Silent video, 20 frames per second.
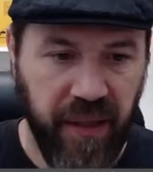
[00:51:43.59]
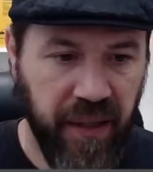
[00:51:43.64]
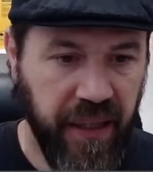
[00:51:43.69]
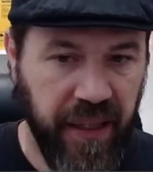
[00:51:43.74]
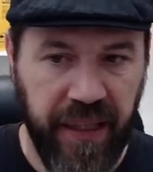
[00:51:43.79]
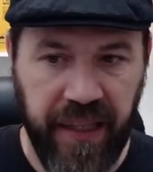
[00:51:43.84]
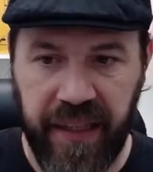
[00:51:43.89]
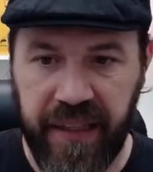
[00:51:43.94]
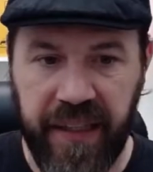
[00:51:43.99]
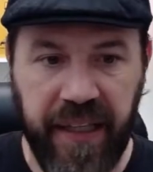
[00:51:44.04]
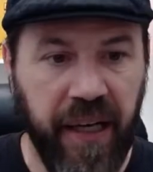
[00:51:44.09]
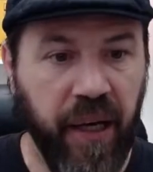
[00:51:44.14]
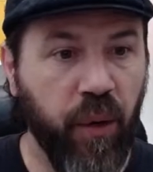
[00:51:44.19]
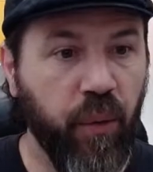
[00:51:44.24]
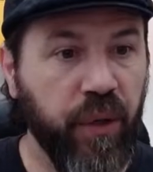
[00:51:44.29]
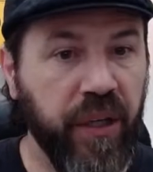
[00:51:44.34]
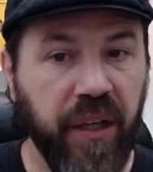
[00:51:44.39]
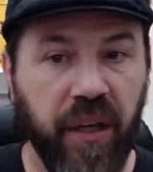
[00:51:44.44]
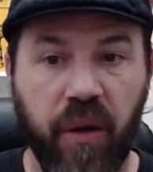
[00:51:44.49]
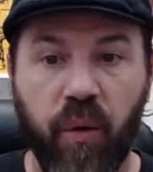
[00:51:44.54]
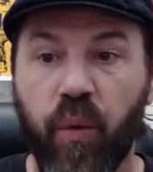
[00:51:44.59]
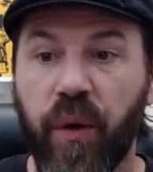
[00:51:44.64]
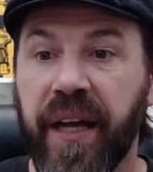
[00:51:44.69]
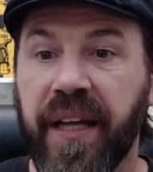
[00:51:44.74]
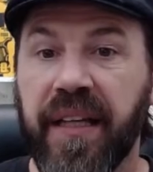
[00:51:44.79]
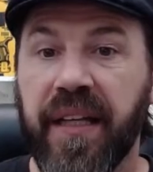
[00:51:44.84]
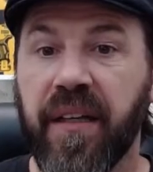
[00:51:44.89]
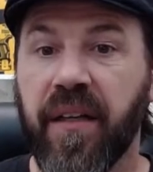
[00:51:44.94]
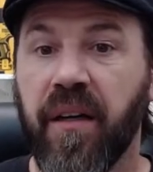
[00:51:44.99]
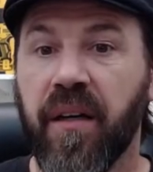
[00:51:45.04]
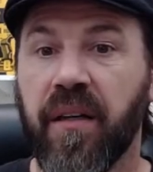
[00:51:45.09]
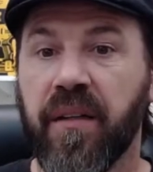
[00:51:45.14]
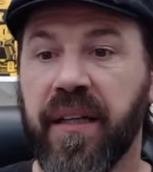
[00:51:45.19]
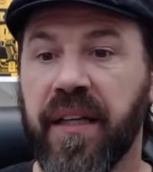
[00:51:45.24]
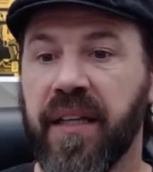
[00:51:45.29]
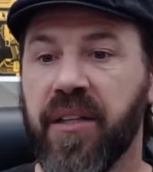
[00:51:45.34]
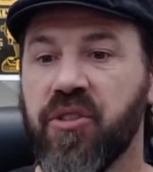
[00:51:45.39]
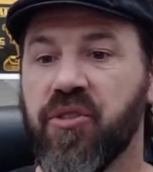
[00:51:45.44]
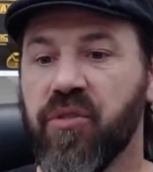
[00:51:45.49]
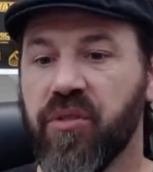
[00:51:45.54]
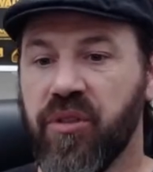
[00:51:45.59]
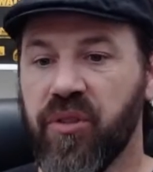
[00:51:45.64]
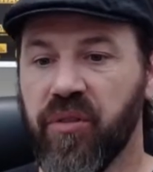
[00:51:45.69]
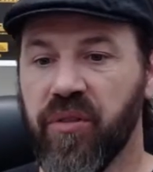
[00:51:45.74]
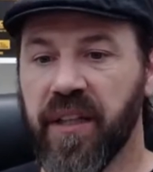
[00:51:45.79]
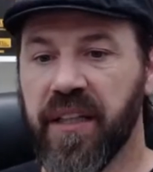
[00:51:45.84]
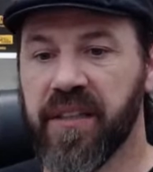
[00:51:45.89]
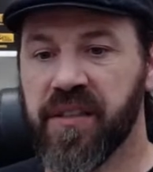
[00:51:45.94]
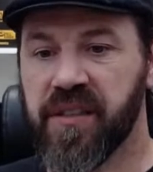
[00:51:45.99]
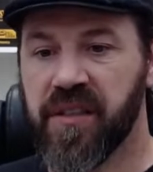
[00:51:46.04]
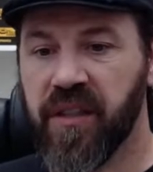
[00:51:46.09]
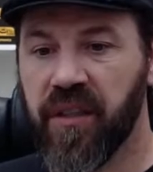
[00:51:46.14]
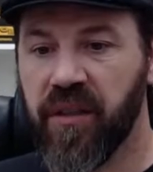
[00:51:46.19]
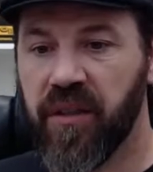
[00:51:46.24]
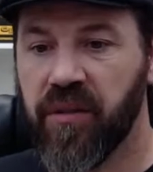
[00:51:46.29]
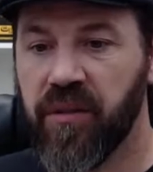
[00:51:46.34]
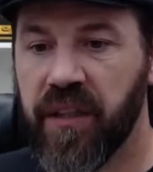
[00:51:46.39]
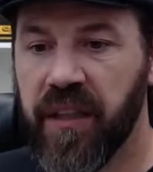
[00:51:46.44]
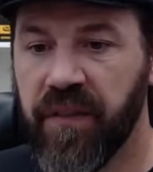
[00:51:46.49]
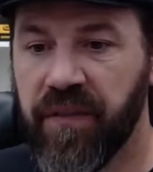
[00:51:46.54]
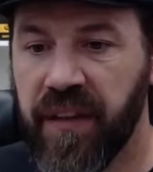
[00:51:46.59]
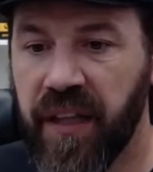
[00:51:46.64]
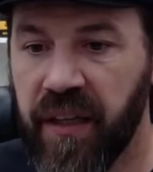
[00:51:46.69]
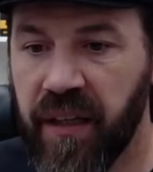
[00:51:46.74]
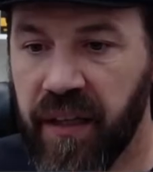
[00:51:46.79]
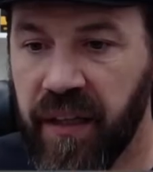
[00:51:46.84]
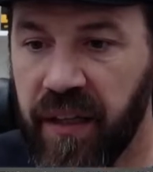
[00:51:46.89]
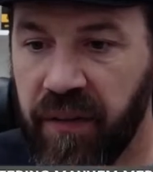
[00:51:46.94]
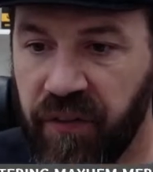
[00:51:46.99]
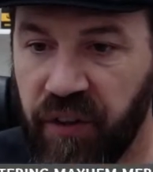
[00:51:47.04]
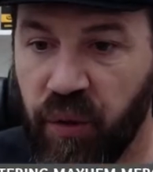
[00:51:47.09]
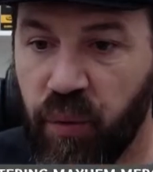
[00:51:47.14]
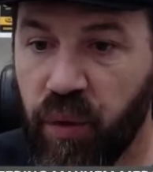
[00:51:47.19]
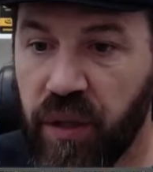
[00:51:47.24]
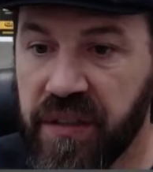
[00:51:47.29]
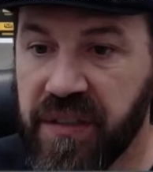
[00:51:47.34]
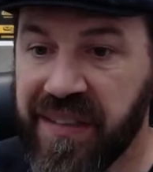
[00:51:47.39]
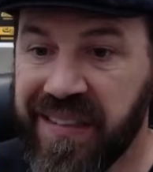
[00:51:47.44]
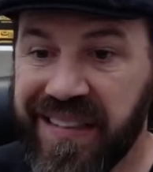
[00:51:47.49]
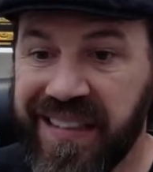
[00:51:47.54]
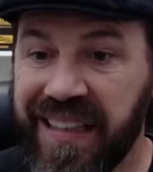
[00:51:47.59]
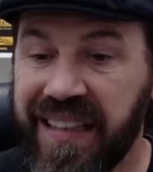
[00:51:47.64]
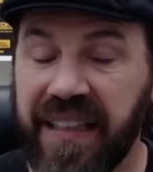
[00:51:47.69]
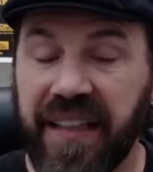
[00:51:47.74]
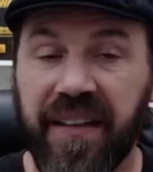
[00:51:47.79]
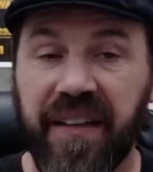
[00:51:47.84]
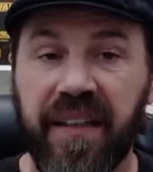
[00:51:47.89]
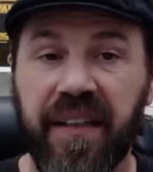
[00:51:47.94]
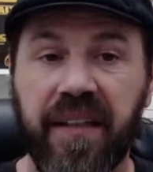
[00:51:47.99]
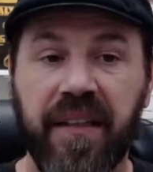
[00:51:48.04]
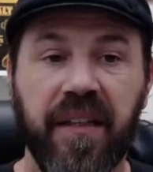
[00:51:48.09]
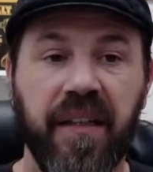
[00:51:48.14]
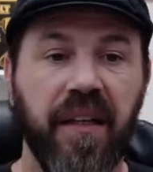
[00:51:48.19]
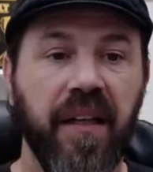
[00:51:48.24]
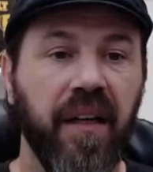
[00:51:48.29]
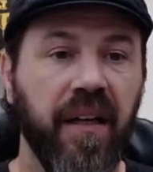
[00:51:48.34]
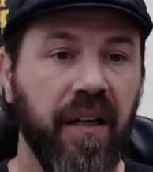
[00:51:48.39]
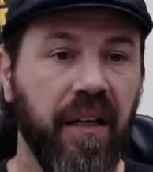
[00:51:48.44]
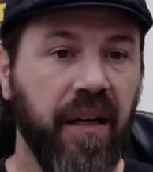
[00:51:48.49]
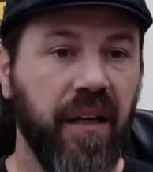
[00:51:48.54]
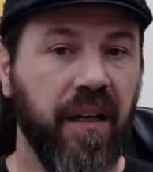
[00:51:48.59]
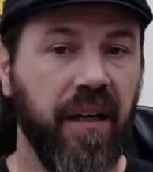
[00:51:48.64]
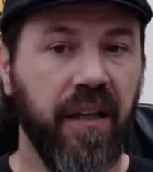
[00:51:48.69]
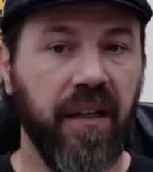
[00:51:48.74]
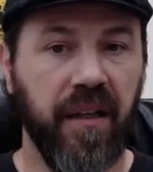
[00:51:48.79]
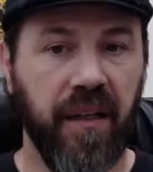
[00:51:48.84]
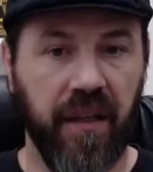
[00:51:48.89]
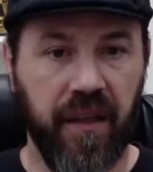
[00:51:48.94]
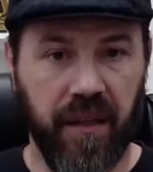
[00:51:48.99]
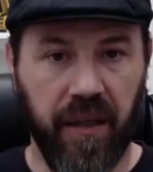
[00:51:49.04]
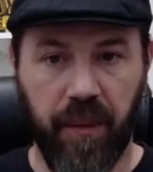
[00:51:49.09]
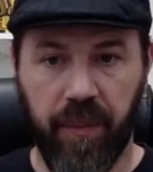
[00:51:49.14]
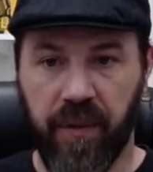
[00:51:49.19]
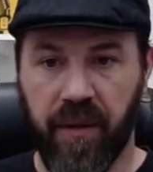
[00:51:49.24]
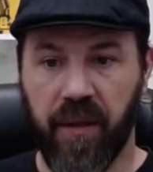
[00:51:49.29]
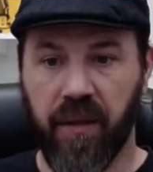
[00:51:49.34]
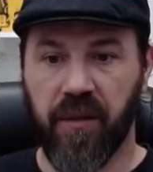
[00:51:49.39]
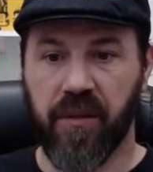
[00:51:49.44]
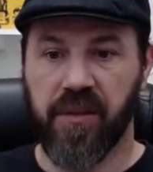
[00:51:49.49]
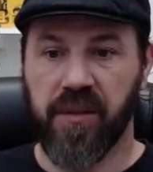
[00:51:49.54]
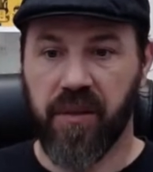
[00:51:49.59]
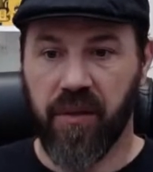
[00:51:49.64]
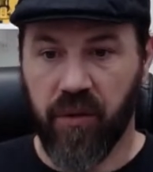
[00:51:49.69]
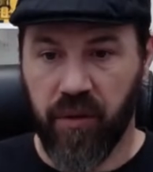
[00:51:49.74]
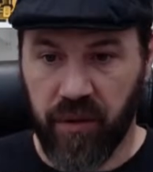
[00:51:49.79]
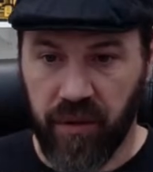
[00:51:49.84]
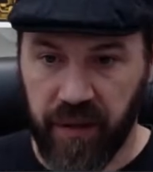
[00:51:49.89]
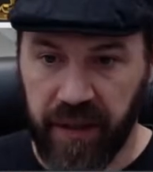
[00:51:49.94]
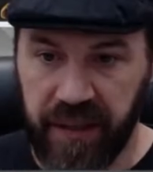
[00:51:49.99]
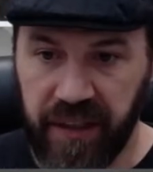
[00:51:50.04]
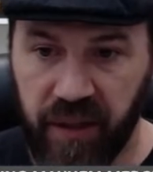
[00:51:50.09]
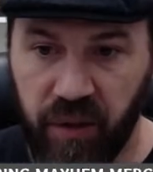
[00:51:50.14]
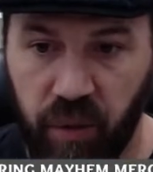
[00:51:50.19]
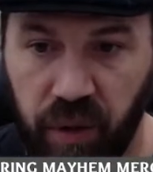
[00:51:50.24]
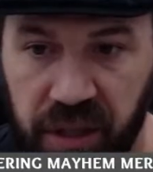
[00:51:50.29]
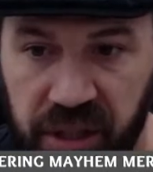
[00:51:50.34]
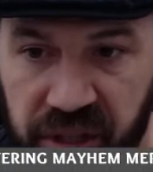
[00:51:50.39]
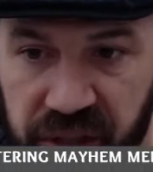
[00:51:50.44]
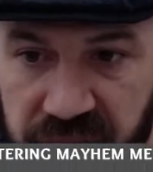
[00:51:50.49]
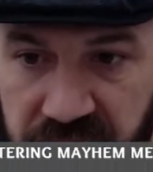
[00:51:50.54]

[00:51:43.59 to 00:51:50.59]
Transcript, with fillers: And now we are waiting on Andrew to let us know if they if he wants to see anything uh, up close or any questions.